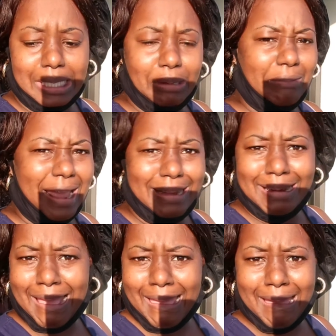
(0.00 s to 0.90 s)
here right
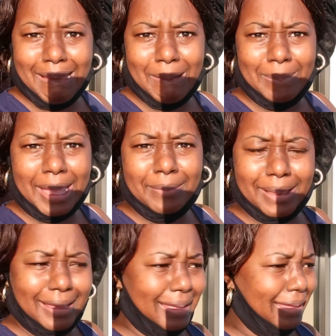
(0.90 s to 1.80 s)
now,
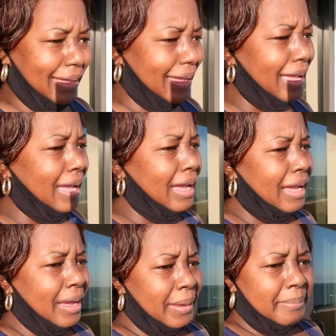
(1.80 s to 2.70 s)
baby.
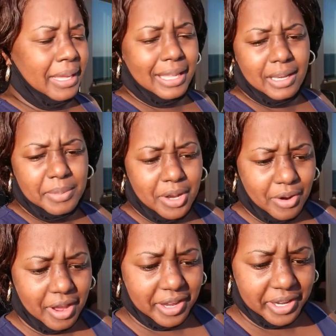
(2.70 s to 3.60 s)
But let me go
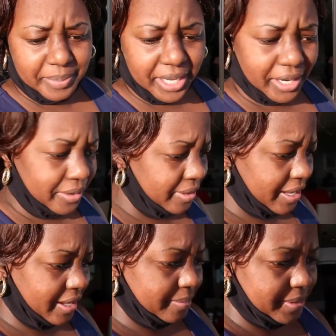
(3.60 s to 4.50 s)
call hubby, y'all.
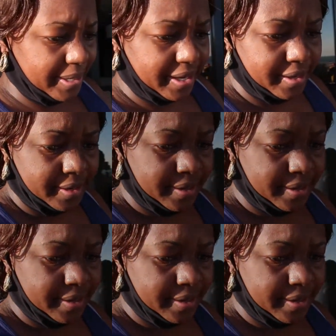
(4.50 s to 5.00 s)
I'll be back.